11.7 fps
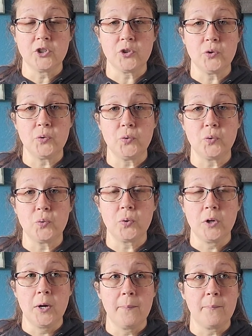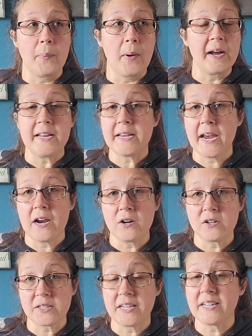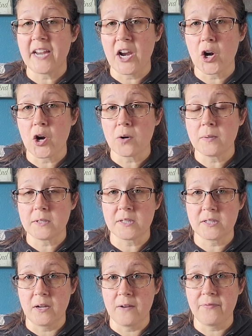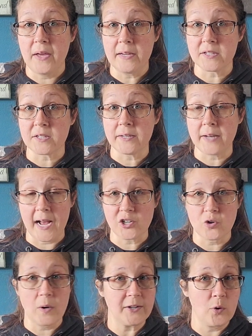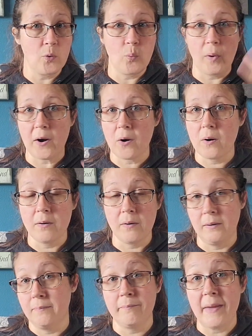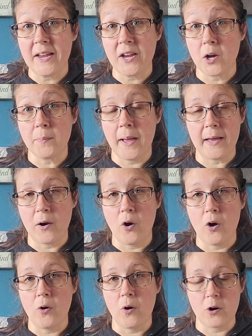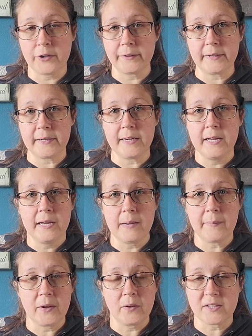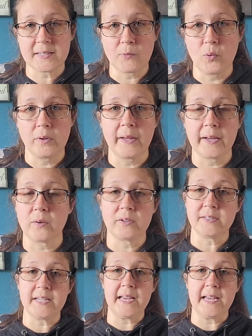do body care, skin care stuff that is natural. I don't wear makeup at all, hardly. I mean, unless I'm going like on a